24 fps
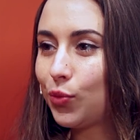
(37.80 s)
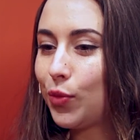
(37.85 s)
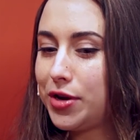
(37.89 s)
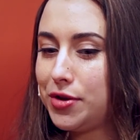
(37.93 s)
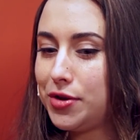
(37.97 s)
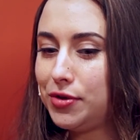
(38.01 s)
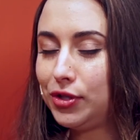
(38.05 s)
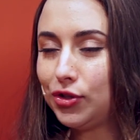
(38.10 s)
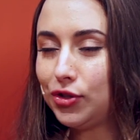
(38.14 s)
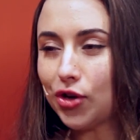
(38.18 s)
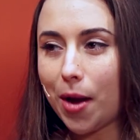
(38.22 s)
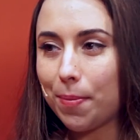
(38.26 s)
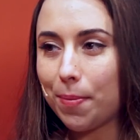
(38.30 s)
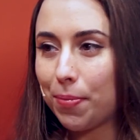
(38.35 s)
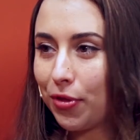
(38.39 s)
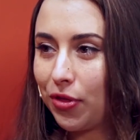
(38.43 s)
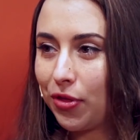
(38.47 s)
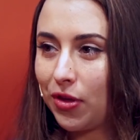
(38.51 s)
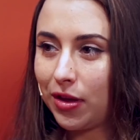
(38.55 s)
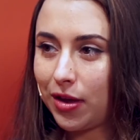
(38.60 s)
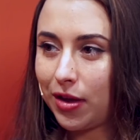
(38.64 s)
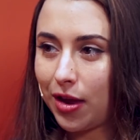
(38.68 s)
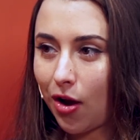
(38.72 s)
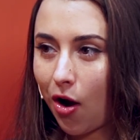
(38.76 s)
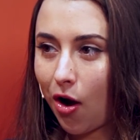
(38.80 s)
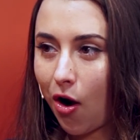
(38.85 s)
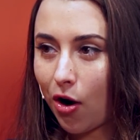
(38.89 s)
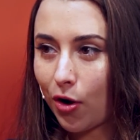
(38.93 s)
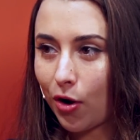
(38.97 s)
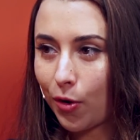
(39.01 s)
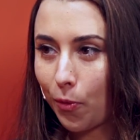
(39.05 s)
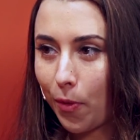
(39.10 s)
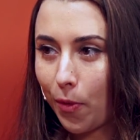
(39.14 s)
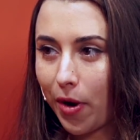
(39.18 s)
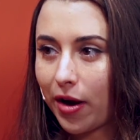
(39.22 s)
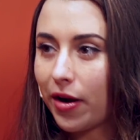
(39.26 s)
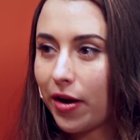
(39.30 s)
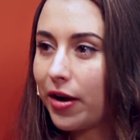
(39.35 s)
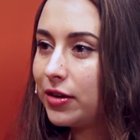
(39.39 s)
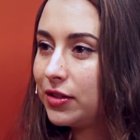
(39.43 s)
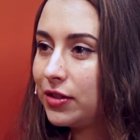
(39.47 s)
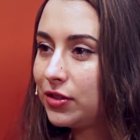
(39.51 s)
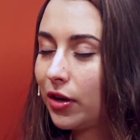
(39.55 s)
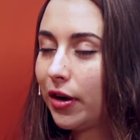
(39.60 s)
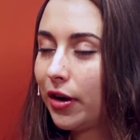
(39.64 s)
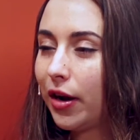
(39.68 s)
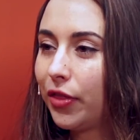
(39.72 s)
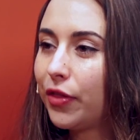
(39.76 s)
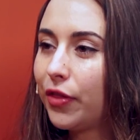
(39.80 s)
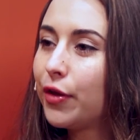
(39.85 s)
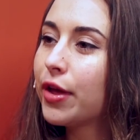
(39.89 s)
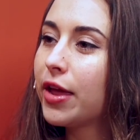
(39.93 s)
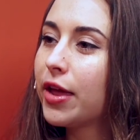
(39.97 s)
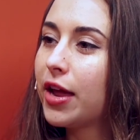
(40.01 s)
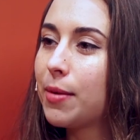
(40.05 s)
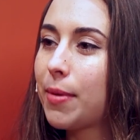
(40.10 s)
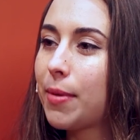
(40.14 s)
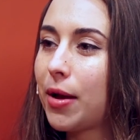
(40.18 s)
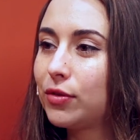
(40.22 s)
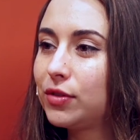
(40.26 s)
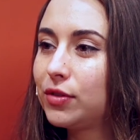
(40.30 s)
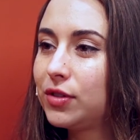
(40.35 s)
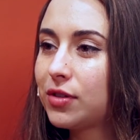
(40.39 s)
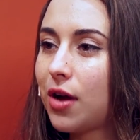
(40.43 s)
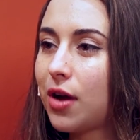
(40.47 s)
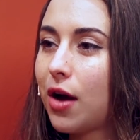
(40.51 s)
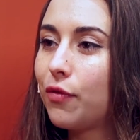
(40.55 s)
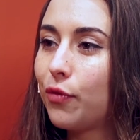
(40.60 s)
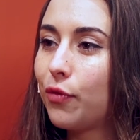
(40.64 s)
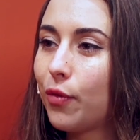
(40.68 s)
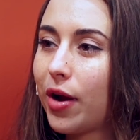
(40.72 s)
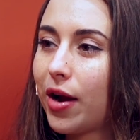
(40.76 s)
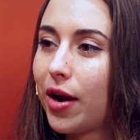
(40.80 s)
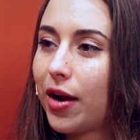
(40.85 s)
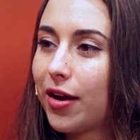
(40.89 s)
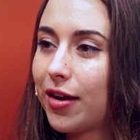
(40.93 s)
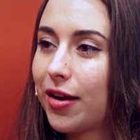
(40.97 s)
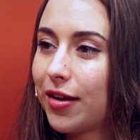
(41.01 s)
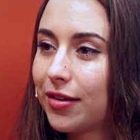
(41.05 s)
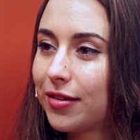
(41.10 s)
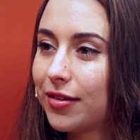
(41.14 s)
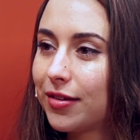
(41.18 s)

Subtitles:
when you stopped thinking hardware and started thinking about software.